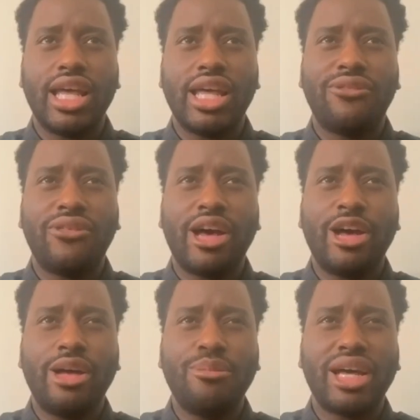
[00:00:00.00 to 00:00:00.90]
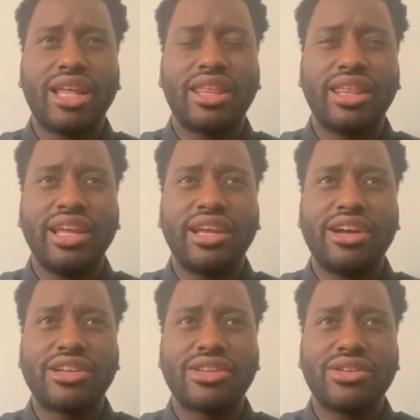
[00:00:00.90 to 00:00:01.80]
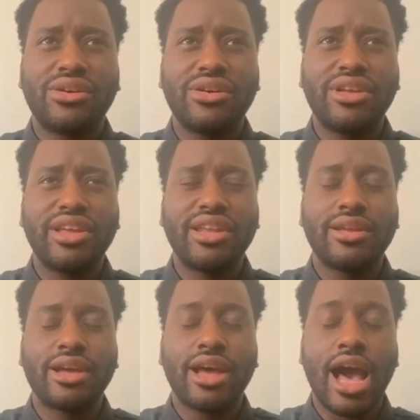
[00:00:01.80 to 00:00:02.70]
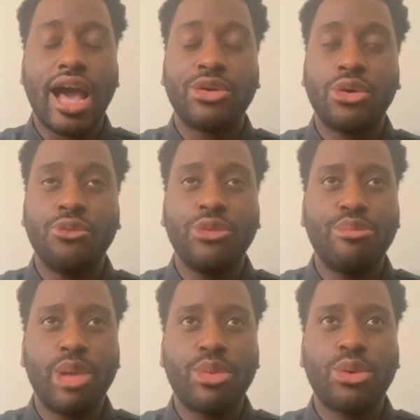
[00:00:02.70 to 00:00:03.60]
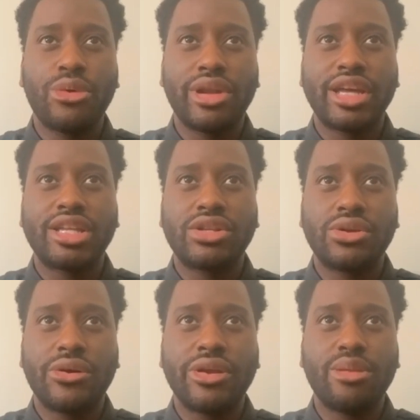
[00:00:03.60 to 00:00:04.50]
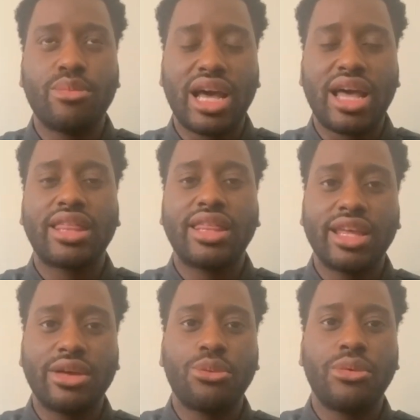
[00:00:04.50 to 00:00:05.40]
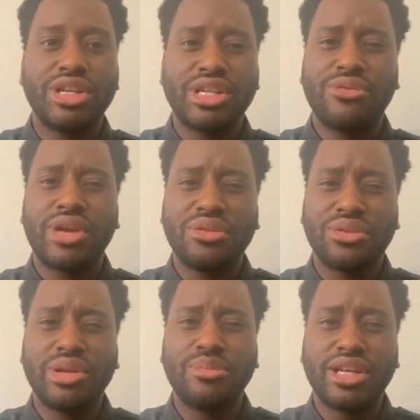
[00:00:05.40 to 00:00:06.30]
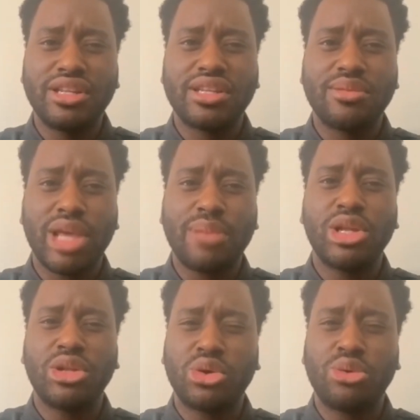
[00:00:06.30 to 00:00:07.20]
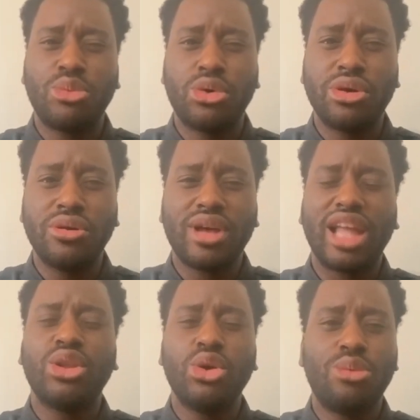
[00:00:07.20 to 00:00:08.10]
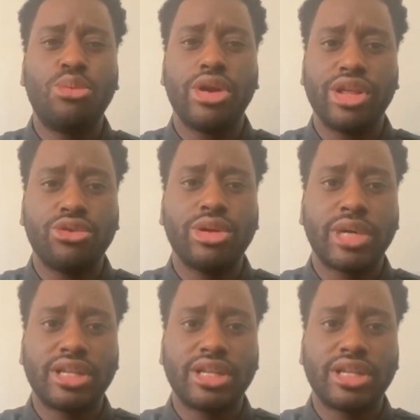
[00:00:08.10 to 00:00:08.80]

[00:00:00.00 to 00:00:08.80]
I think I started, I don't remember when I started, but I think it was around 3 months, maybe a little more than 3